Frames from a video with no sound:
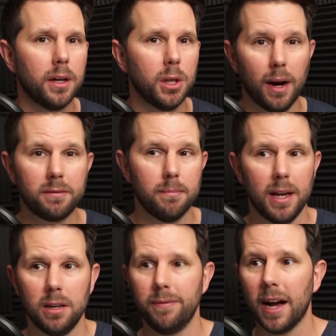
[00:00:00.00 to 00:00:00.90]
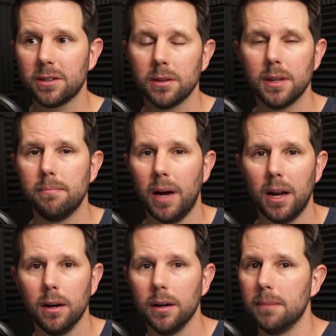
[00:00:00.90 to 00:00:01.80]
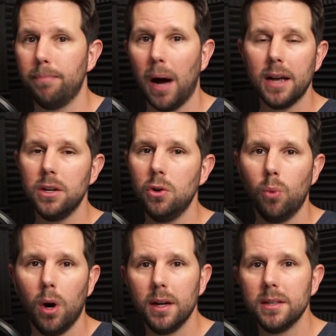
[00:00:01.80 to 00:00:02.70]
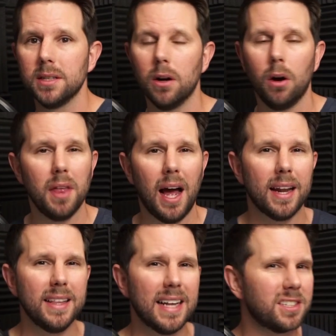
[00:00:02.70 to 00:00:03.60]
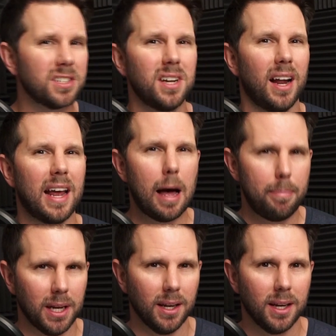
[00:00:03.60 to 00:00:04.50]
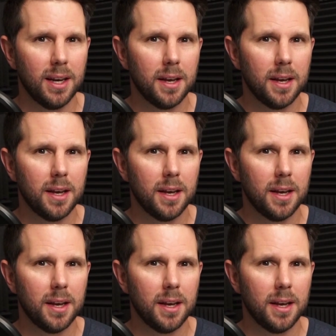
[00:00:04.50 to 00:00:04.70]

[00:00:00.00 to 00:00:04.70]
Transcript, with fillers: you have to manufacture them better and buy new ones and all that. And that's just not happening.